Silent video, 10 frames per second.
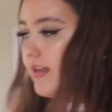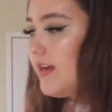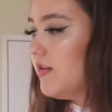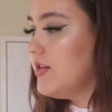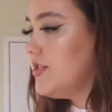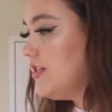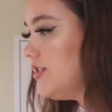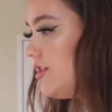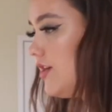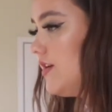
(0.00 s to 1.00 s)
Like, I'll literally
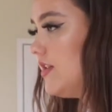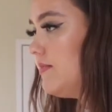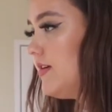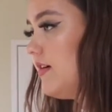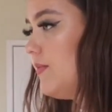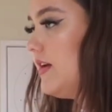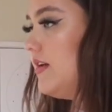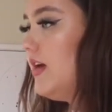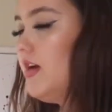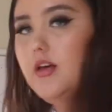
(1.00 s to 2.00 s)
show you in the mirror when
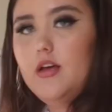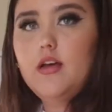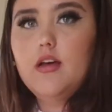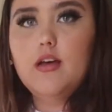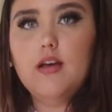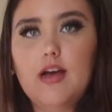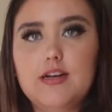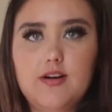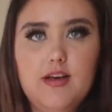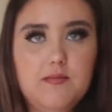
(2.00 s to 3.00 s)
I
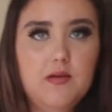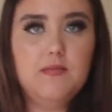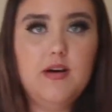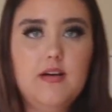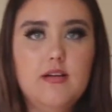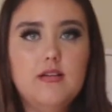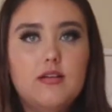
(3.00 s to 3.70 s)
try them on, but